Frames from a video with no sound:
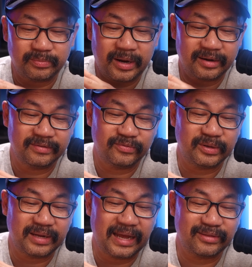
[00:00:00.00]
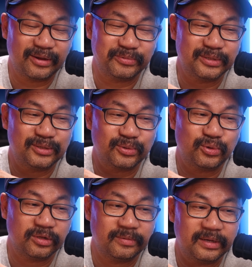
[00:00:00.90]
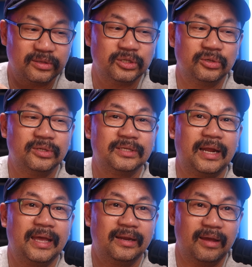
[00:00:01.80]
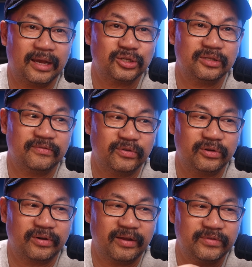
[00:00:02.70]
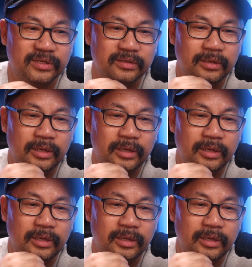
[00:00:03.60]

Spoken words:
part of what I thought was so cool about the shoot is that I had actually photographed it